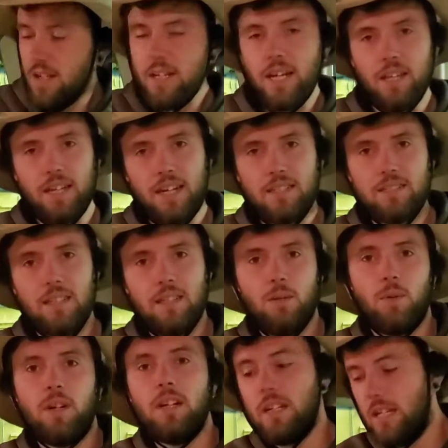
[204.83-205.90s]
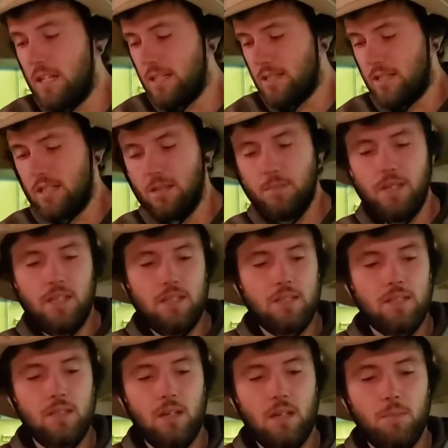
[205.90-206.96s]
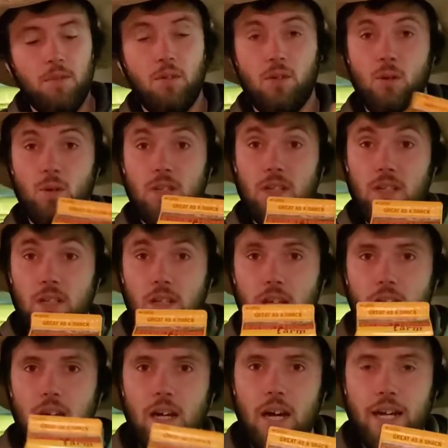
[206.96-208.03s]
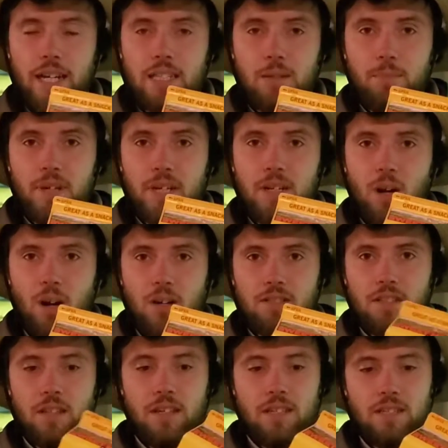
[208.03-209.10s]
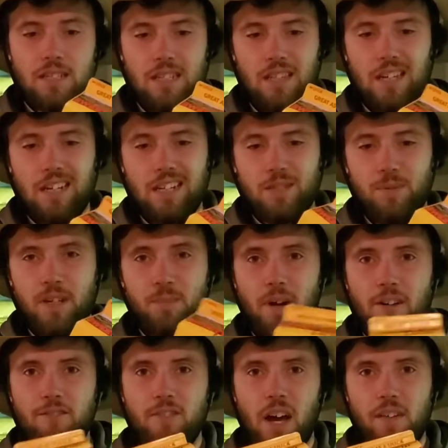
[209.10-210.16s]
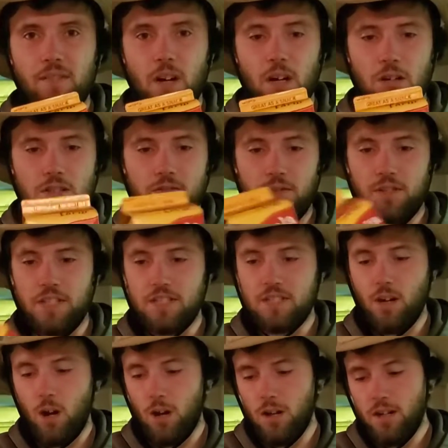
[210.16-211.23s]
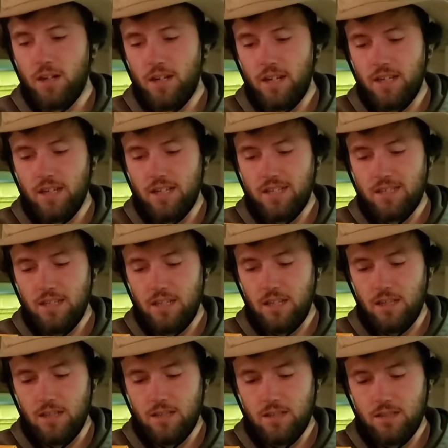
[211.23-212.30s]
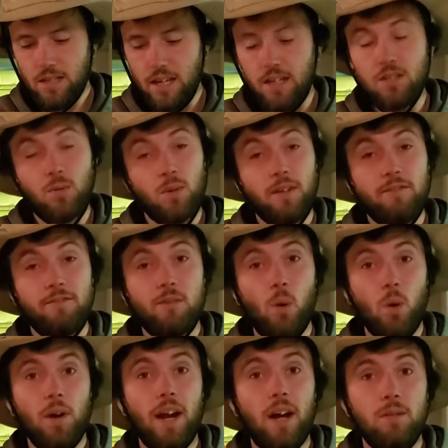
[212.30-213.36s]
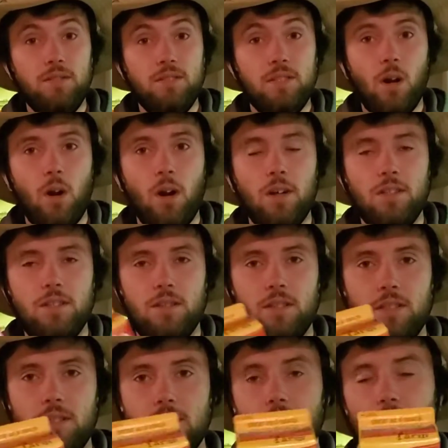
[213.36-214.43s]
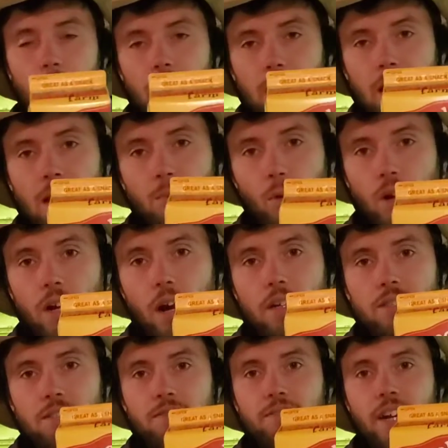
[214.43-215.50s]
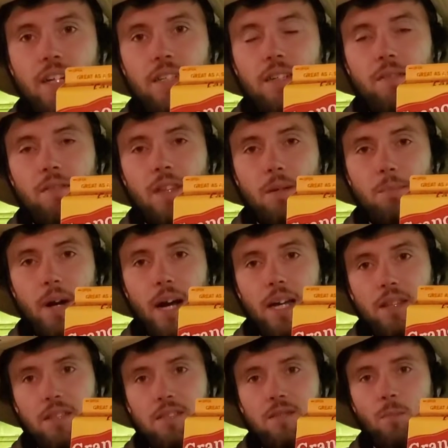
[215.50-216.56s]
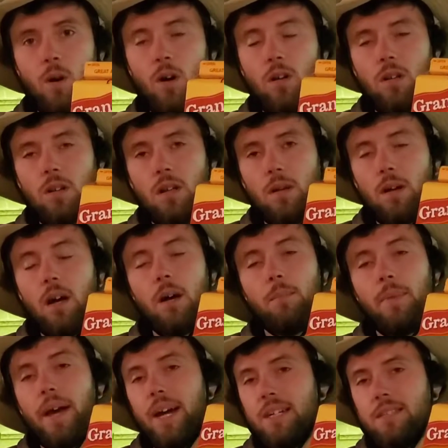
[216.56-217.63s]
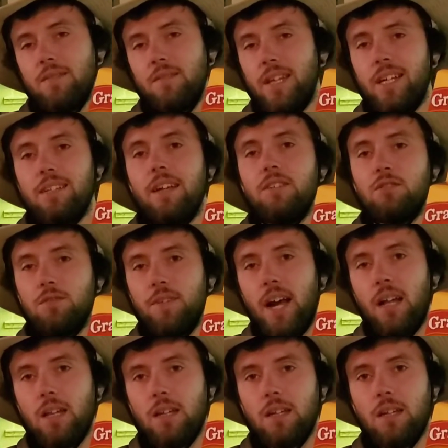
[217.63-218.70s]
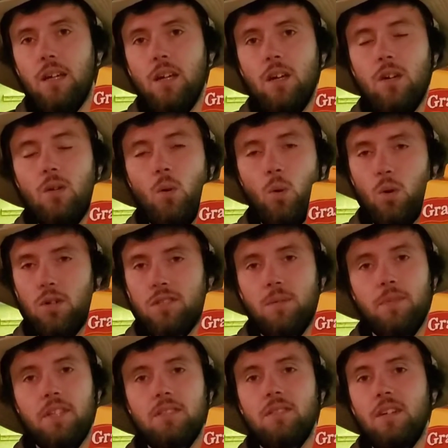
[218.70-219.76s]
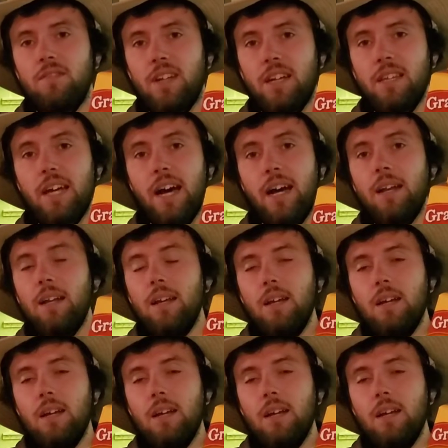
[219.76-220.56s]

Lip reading: Now, the next thing that we're going to need is going to be some granola. I get the big cartons of this. I think I spent about $5 for this carton, and this is a 24-ounce carton. So this is going to be a lot more cost-effective than buying the small bags of like Nature Valley or some of the stuff like that.